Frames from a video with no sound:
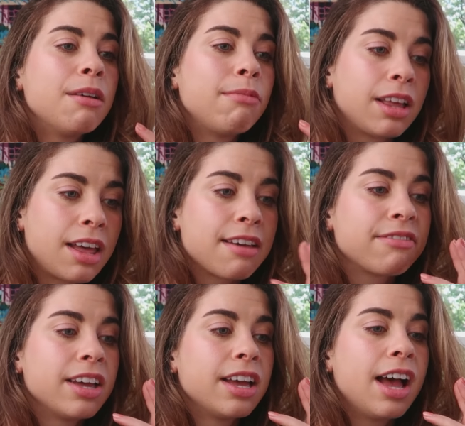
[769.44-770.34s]
my
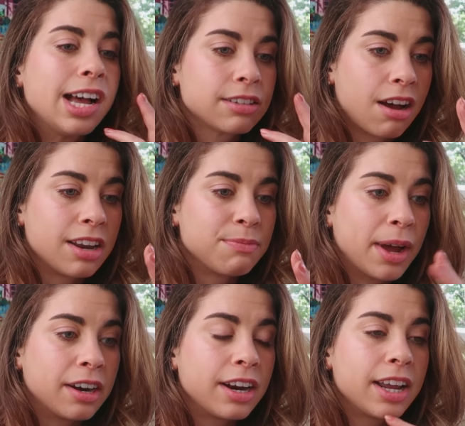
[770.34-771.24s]
life has gotten
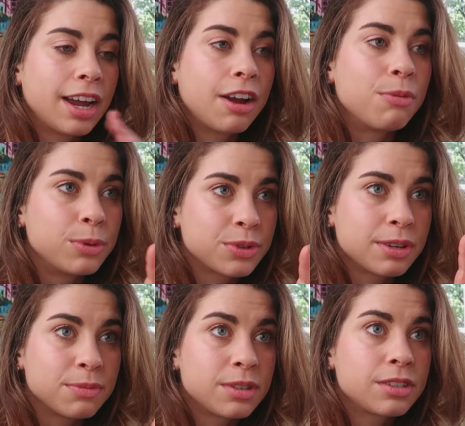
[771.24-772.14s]
better, and I almost
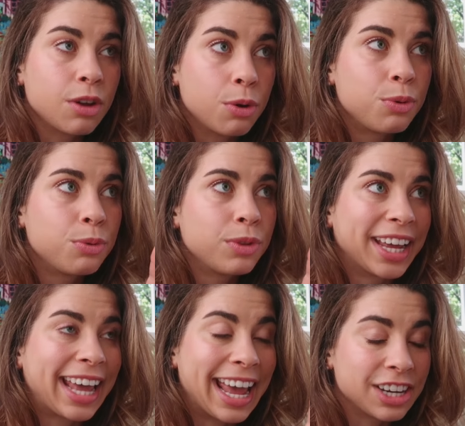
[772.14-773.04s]
am so
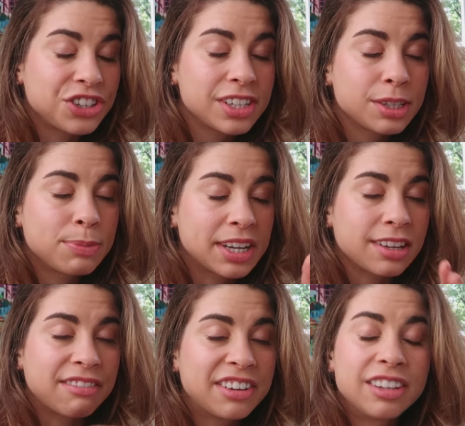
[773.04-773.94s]
like anxious because
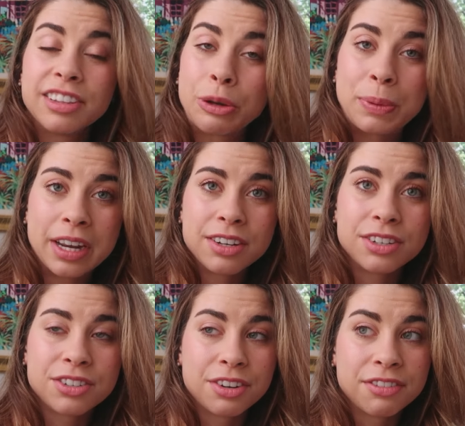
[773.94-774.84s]
I feel a little bit
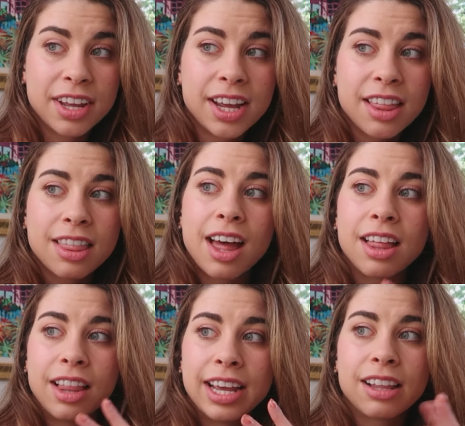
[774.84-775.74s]
undeserving
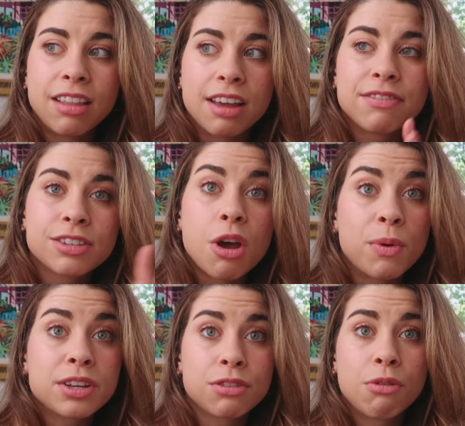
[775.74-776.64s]
that like life is
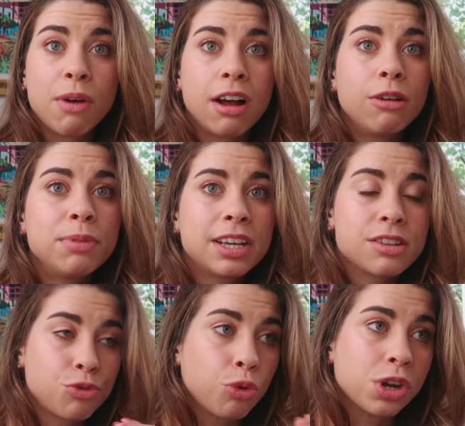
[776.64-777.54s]
going so well,
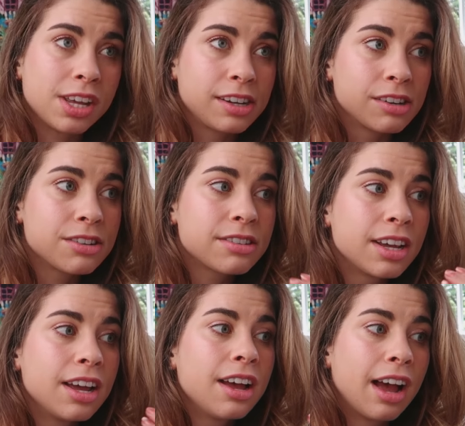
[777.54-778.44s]
because for years
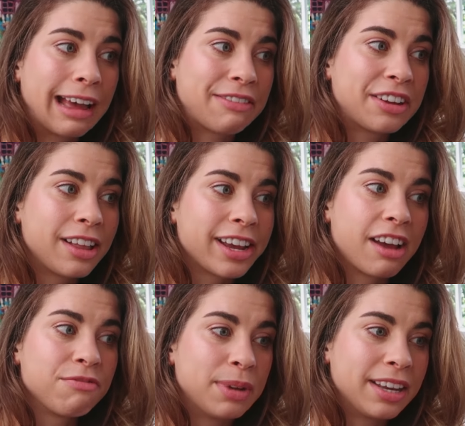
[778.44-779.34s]
I feel like
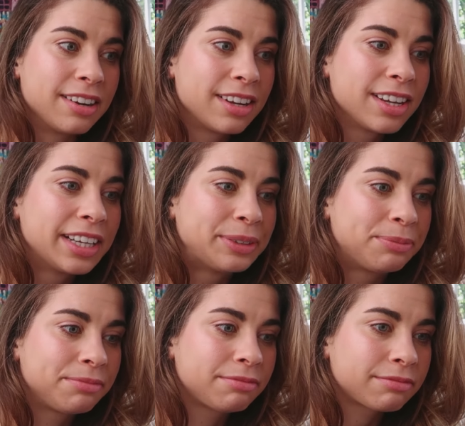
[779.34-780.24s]
I've been
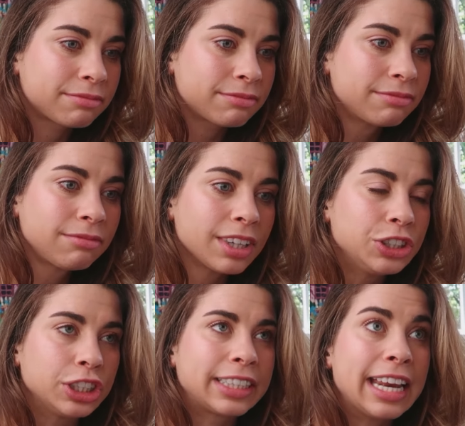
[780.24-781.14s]

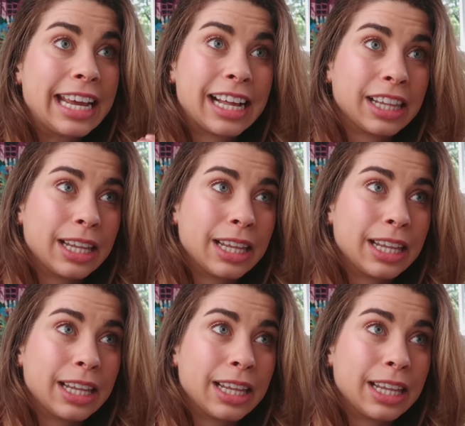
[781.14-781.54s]
just getting